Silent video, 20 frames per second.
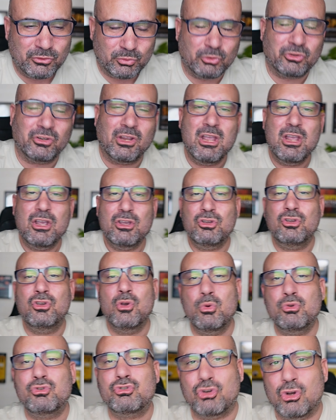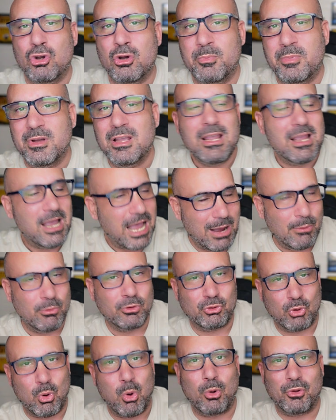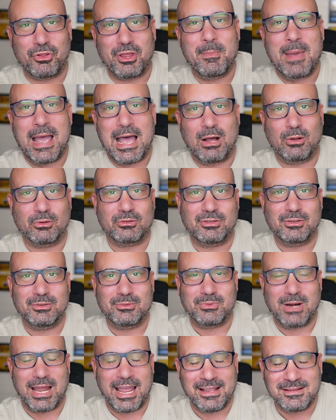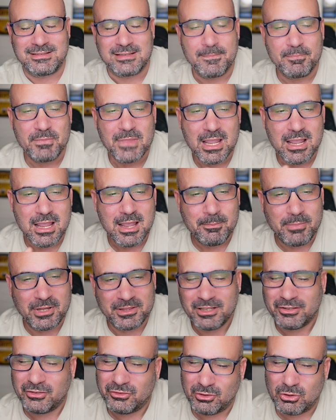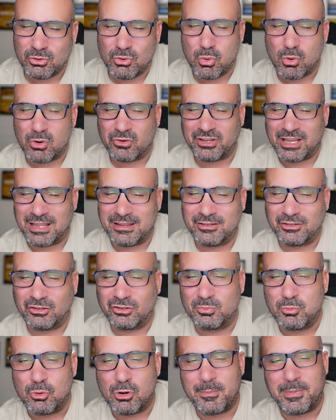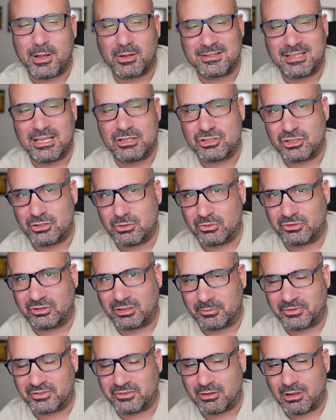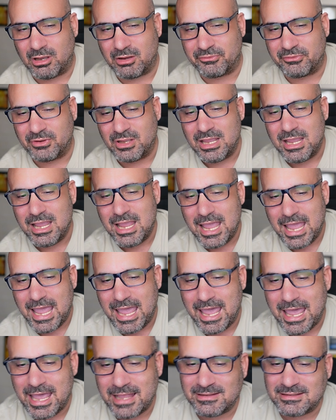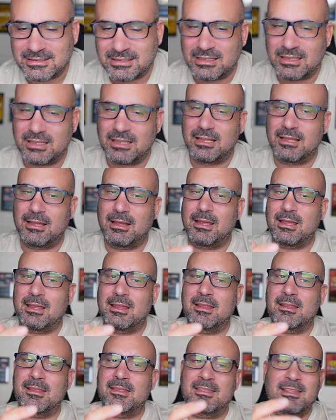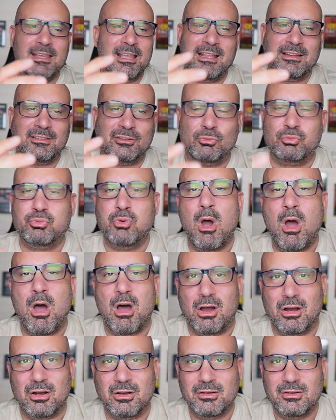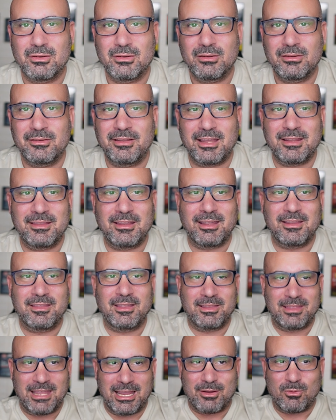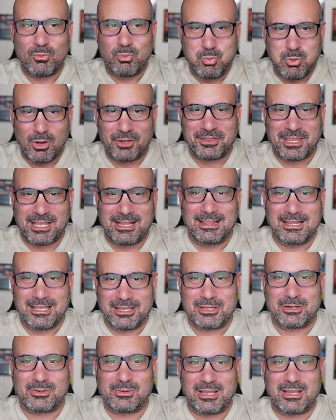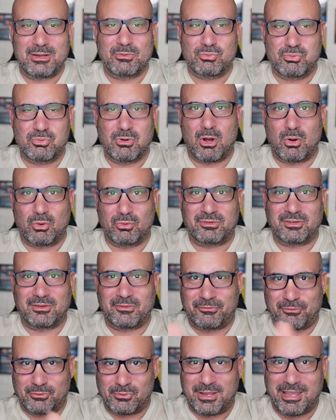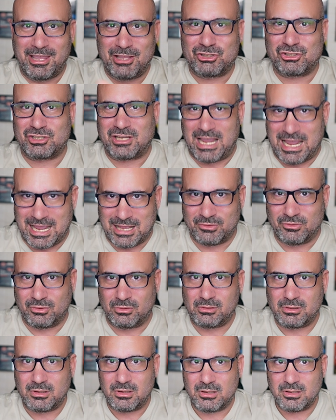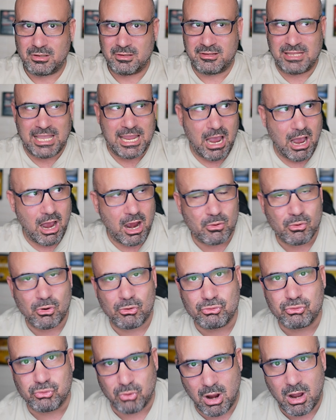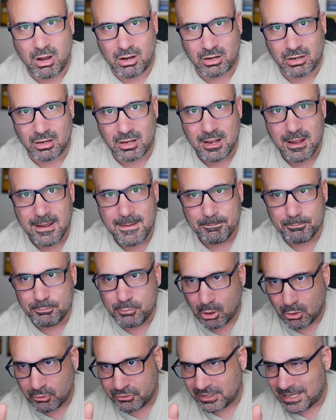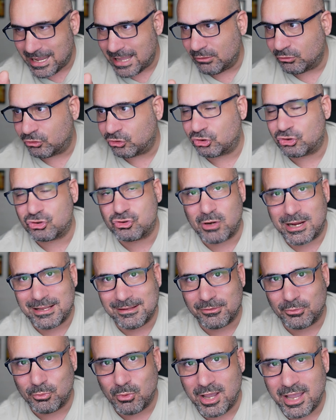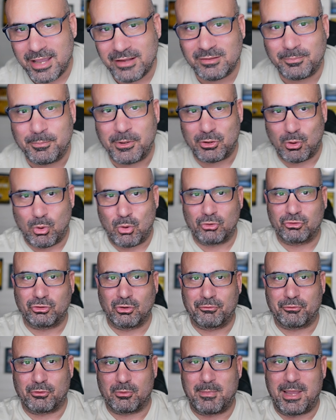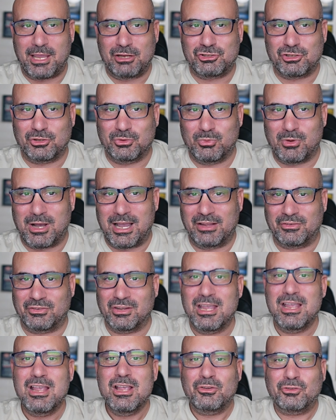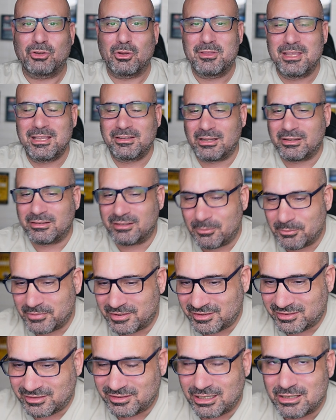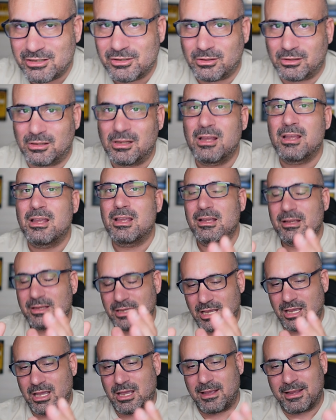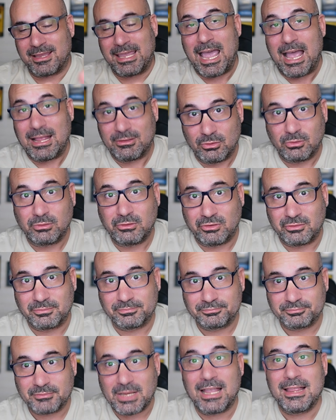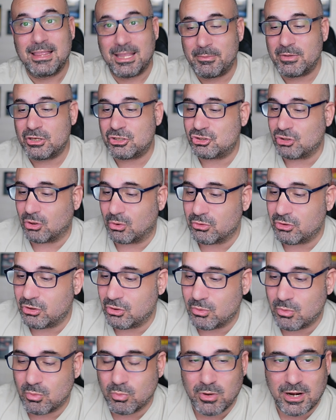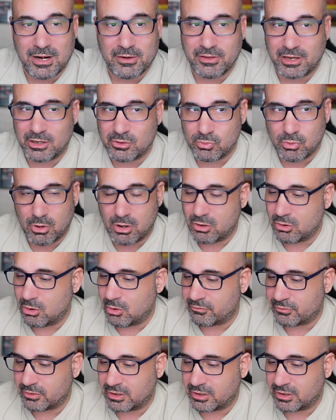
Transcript: was YouTube, I would call them out, right? But this is a course, this is more about teaching you some stuff, and it's wrong. Like what they literally wrote for each candle, they are wrong, both in strength-wise, but also formation-wise. So these are some single candles, and let me show you where they're wrong over